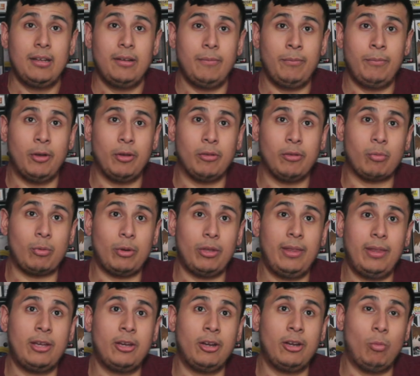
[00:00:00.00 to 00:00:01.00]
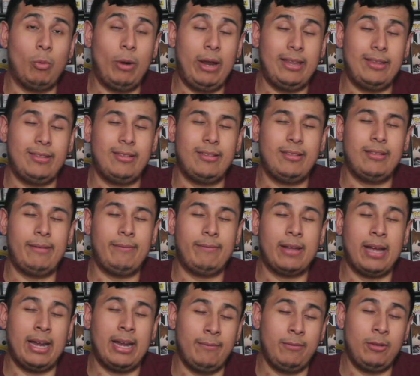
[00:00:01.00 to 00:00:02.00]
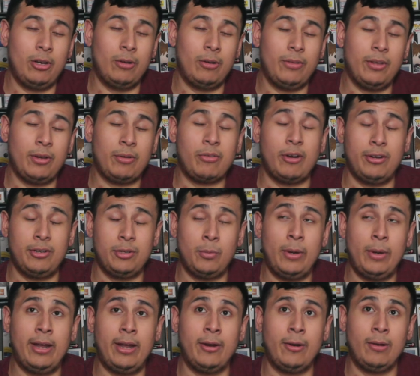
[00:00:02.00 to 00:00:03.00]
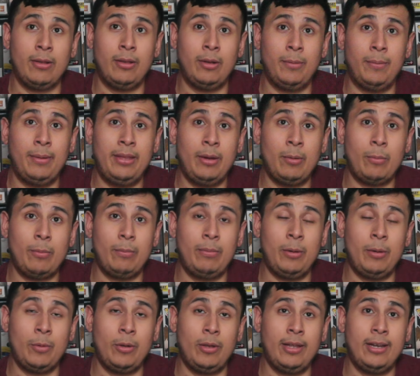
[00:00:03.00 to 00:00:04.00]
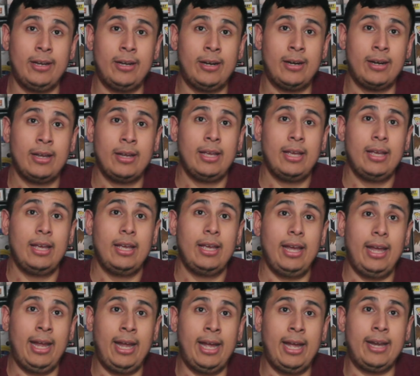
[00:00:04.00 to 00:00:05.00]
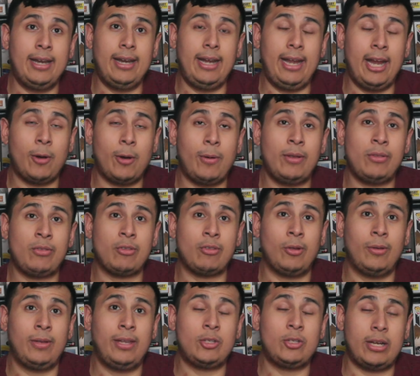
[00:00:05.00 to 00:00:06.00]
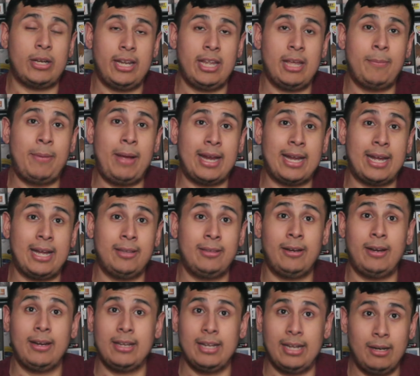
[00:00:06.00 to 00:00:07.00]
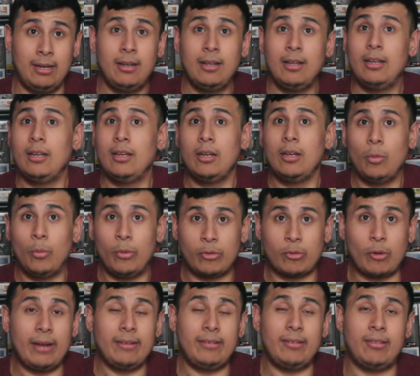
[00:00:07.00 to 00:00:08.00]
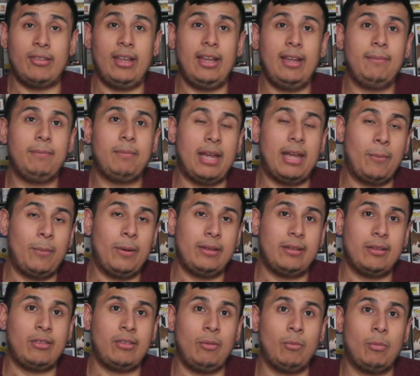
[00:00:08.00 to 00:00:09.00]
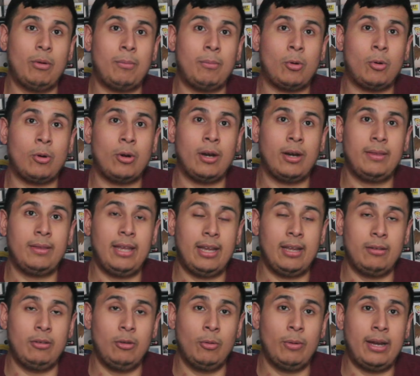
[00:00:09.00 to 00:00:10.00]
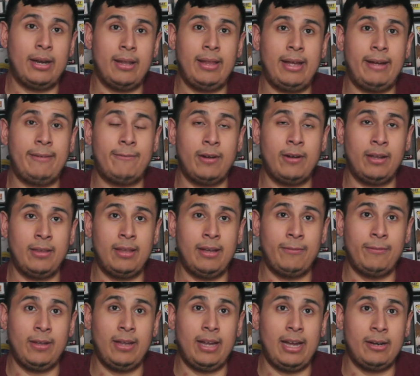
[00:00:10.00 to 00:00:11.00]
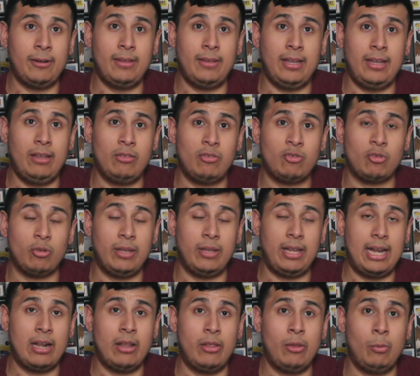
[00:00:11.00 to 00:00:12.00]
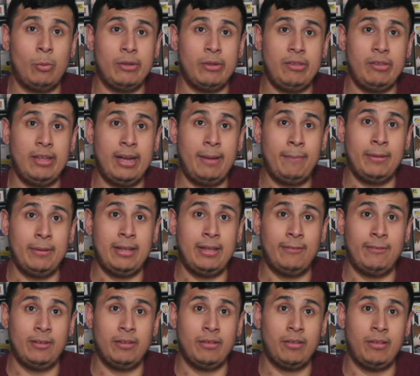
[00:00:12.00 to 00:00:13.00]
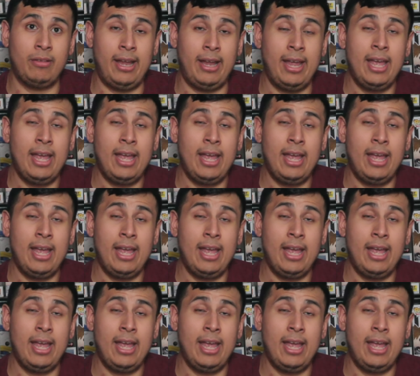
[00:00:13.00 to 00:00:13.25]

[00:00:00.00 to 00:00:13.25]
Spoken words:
those really good wins have kind of, you know, they're starting to weigh on her a little bit. They really are. And Aaron slowly trying to get back out there again was great to see. Can't wait to see one more they could do out of that front. Definitely, I don't think he's truly out of the woods yet. But definitely, this is